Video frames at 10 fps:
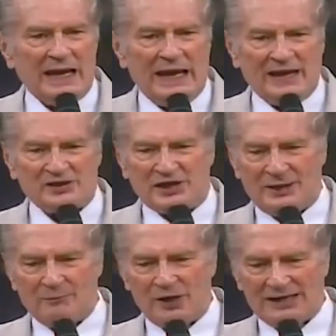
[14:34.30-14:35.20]
And she
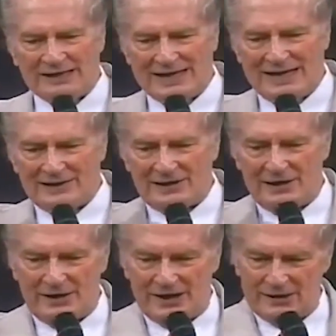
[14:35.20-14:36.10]
came running down
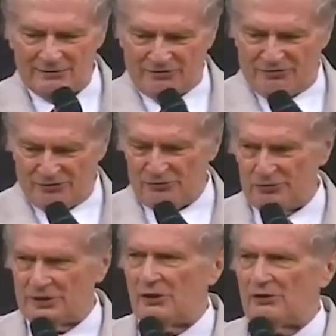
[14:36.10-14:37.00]
there and threw
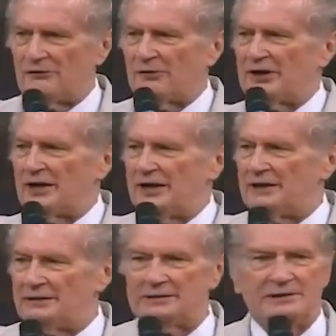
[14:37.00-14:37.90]
an offering
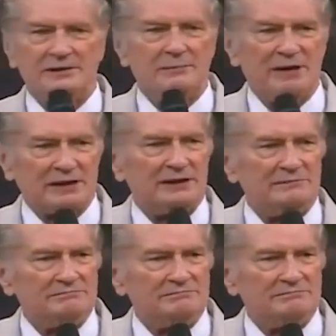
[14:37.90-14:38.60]
into the bucket.